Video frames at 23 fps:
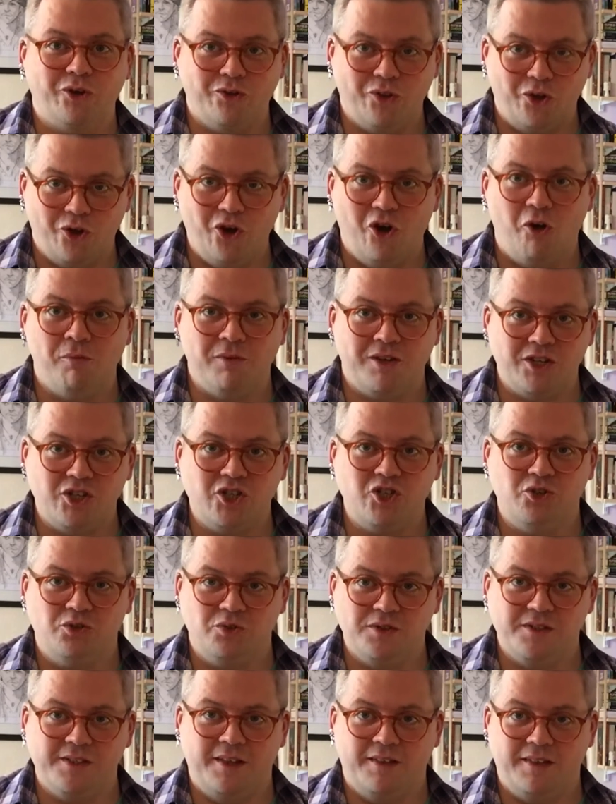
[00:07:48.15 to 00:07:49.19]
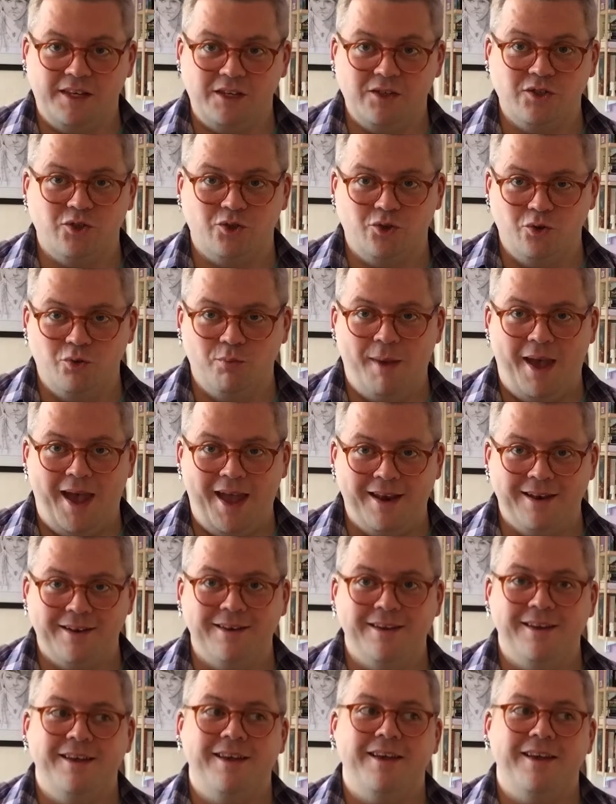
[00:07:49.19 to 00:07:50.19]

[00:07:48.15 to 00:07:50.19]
the comedy shows that these two men